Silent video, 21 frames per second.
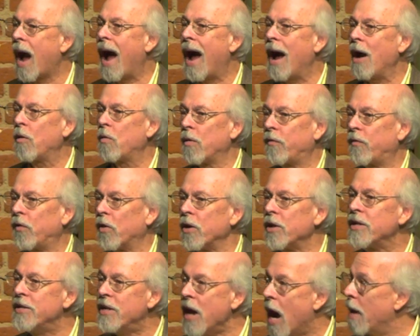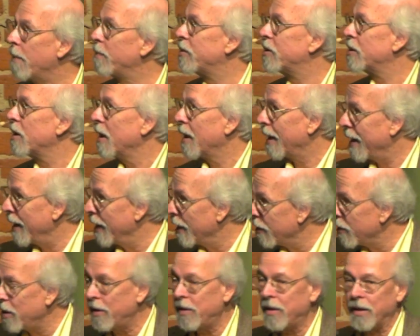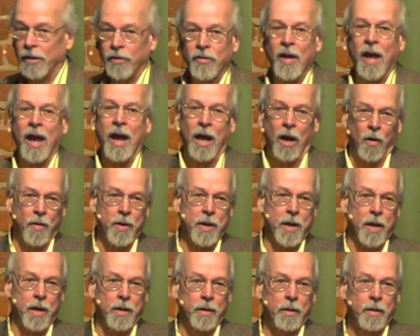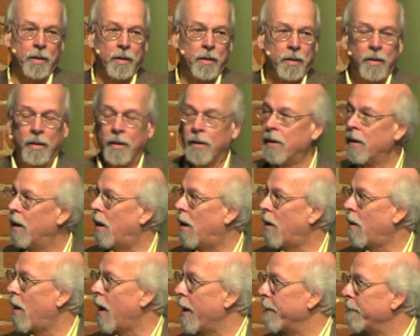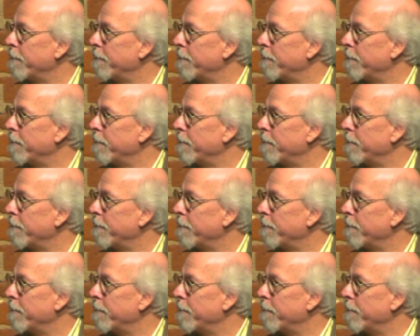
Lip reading: aquifer dumps into this area. All right,